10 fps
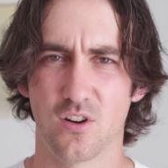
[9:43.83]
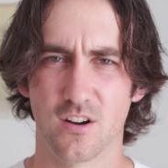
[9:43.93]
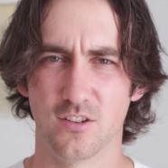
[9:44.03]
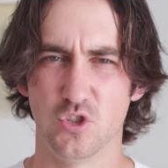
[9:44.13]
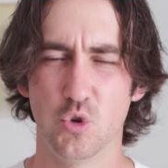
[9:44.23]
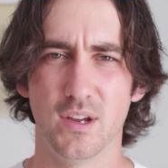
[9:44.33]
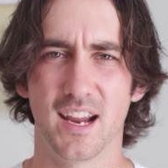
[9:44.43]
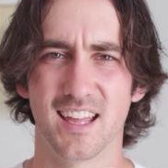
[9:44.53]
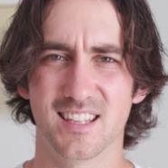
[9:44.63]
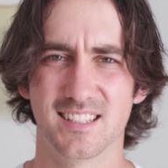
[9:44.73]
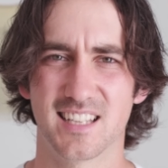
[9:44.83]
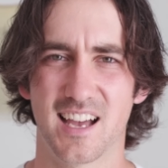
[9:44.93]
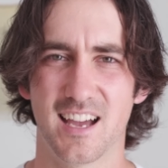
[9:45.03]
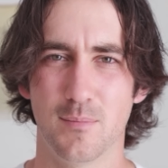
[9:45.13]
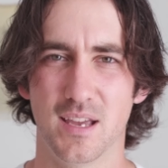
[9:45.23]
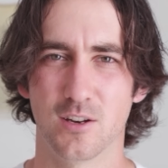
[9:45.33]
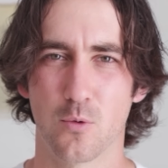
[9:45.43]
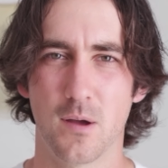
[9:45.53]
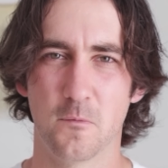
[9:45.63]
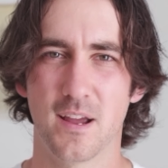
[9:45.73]
are doing at this time, and
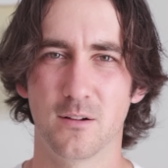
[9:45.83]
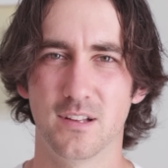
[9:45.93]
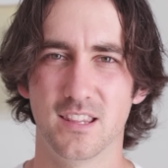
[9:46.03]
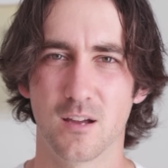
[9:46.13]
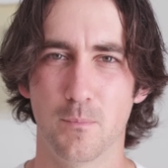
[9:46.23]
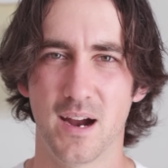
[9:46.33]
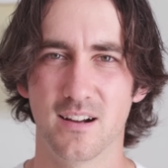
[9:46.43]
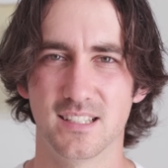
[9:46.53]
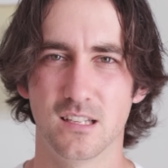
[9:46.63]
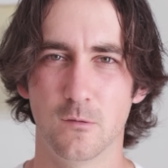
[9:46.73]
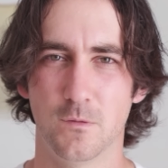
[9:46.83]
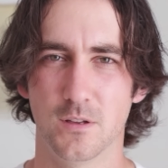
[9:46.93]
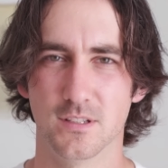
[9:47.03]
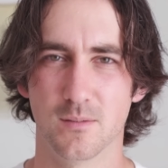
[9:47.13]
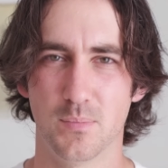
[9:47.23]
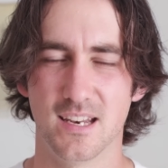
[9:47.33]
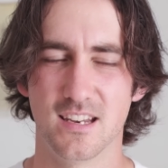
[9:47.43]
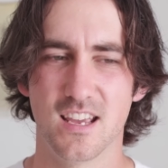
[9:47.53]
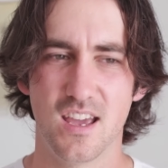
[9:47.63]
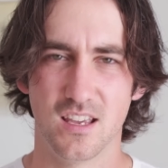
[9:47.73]
quite frankly, the comparison feels a bit
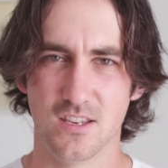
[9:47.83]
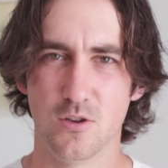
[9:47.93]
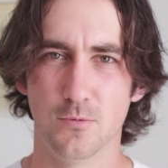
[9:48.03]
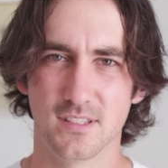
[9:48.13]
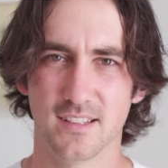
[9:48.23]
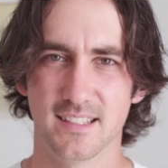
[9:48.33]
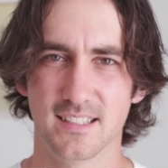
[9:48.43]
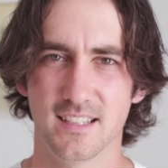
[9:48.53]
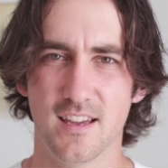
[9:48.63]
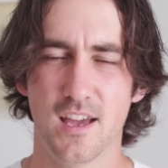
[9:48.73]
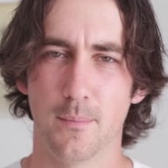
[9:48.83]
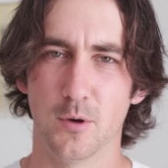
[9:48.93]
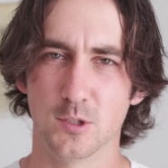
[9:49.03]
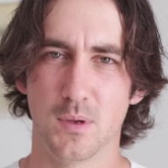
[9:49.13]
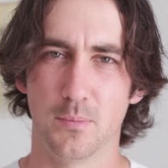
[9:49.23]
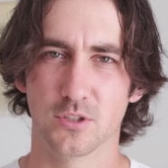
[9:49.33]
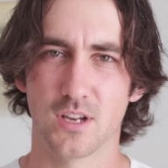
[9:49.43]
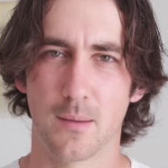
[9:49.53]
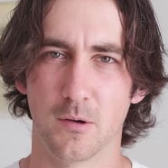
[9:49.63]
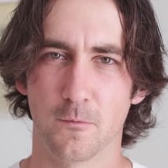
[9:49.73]
useless. Most people
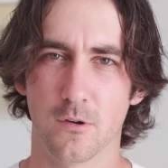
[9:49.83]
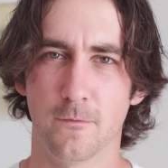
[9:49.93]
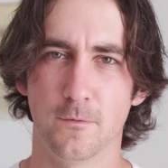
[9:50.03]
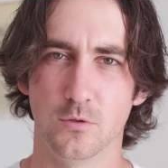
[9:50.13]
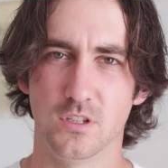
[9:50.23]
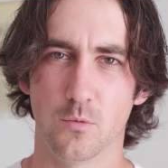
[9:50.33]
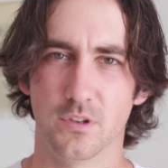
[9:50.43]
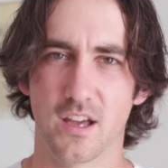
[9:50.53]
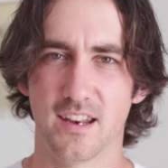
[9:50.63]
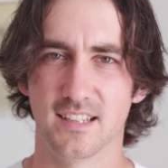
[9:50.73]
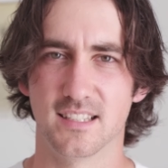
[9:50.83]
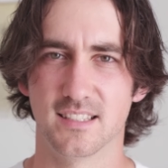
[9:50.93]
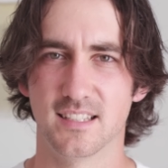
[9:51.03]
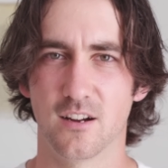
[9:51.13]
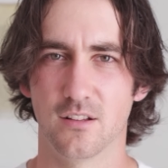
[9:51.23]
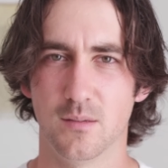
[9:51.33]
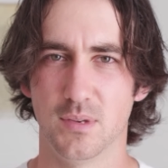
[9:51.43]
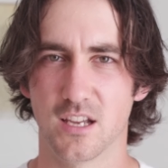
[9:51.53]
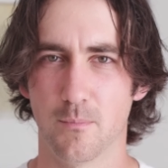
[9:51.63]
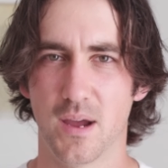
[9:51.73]
shopping for a Fuji will not necessarily
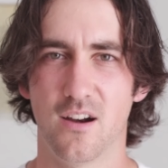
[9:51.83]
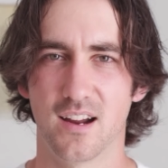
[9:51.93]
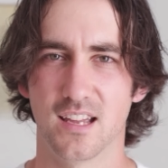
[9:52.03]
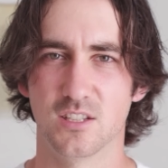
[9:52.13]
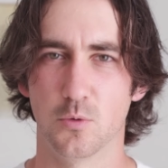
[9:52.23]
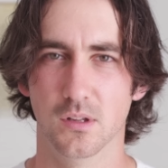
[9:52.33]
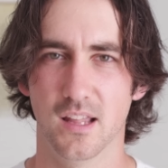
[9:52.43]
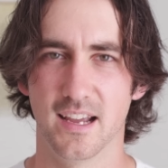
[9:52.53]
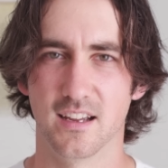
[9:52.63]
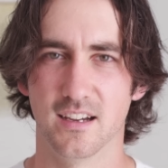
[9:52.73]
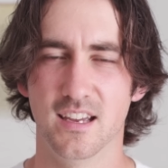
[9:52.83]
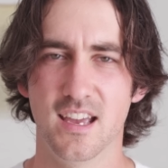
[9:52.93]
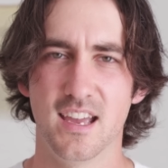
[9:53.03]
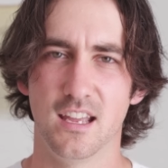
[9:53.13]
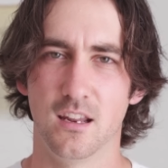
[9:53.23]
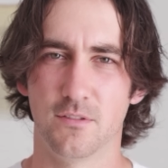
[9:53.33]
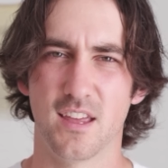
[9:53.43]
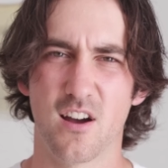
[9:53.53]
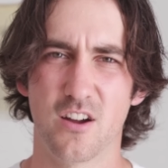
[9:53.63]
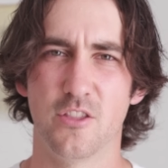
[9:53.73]
be comparing it to a Leica, and if
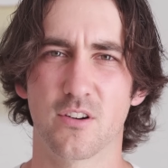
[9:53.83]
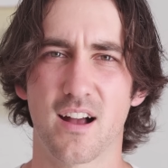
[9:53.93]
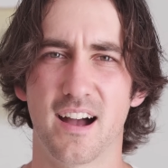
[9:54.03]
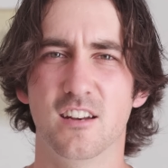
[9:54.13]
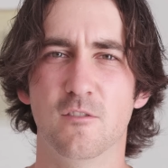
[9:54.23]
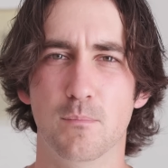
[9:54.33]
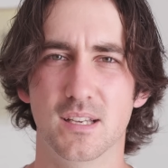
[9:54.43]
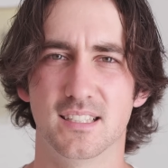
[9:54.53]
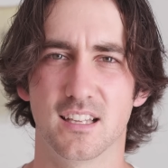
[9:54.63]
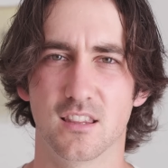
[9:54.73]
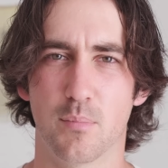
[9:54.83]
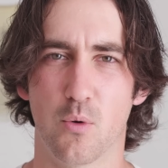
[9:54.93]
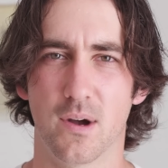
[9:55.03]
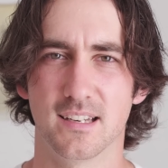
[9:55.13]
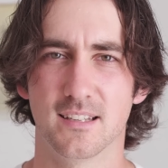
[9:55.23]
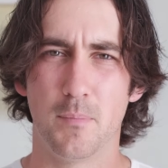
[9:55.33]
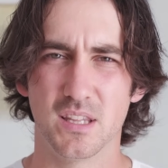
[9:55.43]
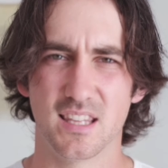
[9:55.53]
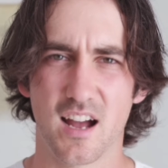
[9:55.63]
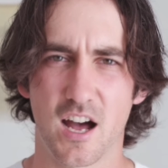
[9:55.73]
they are, they're kind of missing the point.
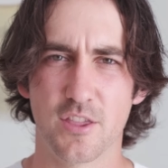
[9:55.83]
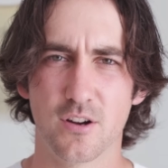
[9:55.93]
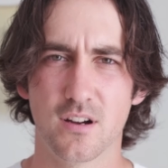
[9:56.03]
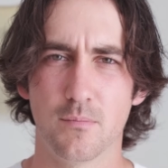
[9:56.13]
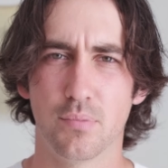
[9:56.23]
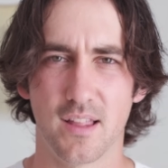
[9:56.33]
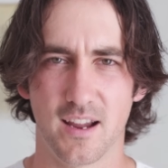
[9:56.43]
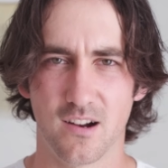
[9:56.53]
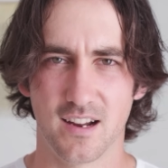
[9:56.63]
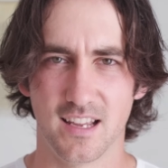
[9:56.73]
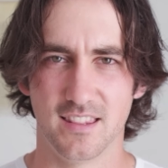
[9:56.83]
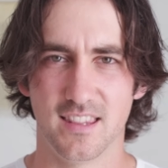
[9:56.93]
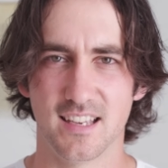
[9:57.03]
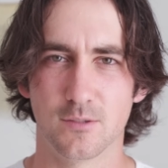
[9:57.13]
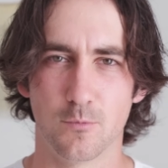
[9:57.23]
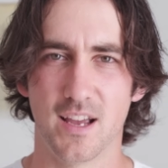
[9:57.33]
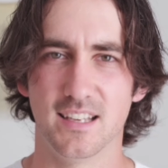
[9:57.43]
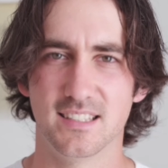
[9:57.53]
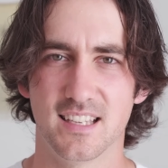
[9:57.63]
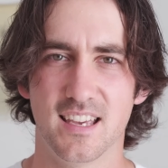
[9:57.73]
But the other player in this
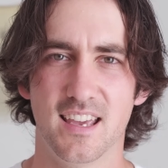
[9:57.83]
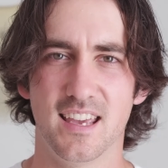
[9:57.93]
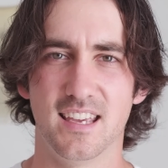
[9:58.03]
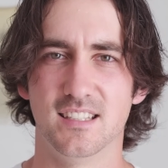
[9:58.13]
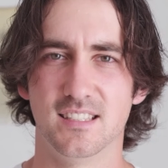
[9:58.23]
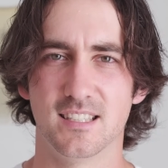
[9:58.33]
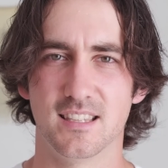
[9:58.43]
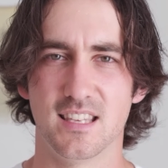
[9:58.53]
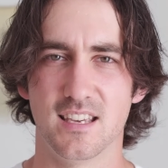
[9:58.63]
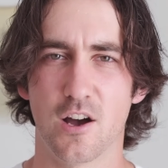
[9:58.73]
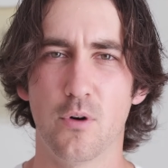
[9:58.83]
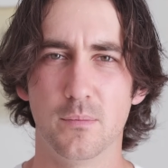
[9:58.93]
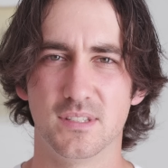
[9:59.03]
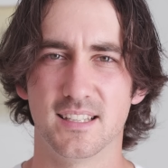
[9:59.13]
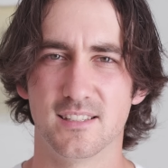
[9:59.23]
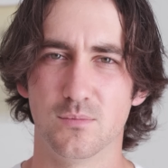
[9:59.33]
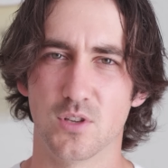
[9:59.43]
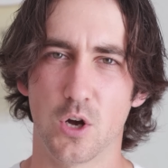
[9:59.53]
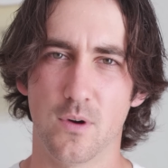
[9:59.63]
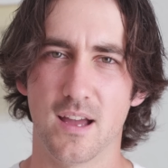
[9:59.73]
race is the OM Systems
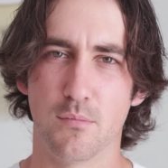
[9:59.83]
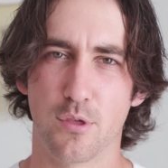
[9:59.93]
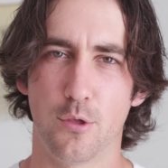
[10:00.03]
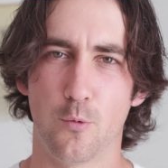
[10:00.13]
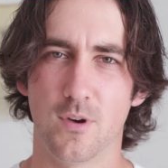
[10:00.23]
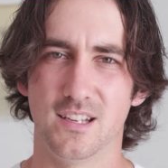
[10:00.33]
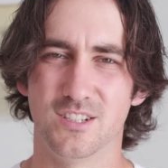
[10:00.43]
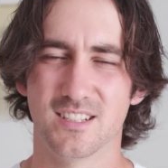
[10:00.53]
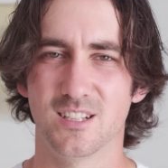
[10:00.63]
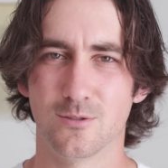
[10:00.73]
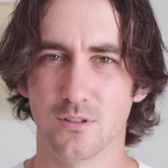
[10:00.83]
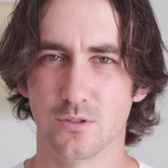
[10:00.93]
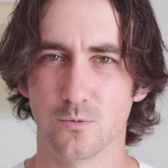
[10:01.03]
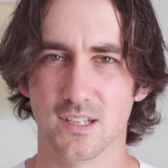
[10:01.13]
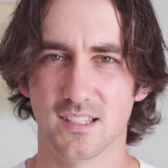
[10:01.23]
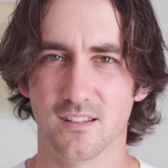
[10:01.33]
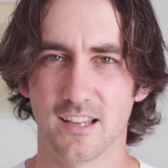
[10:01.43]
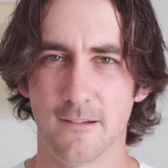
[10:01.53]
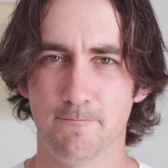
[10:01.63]
OM-3, just introduced recently.